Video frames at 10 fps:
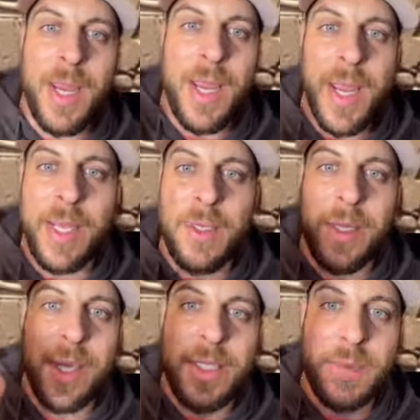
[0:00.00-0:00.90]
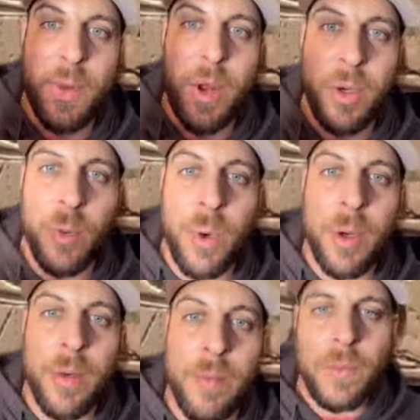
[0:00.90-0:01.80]
handling a smaller
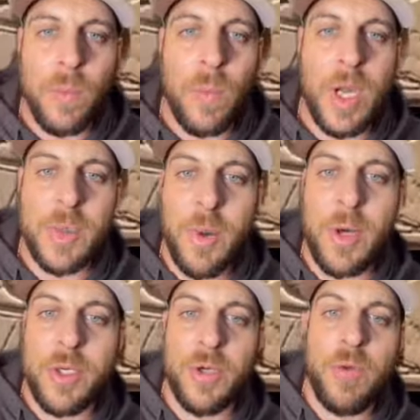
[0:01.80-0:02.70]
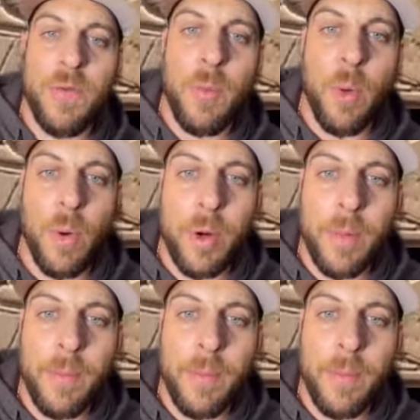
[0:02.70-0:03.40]
one. Watch part 2 for more.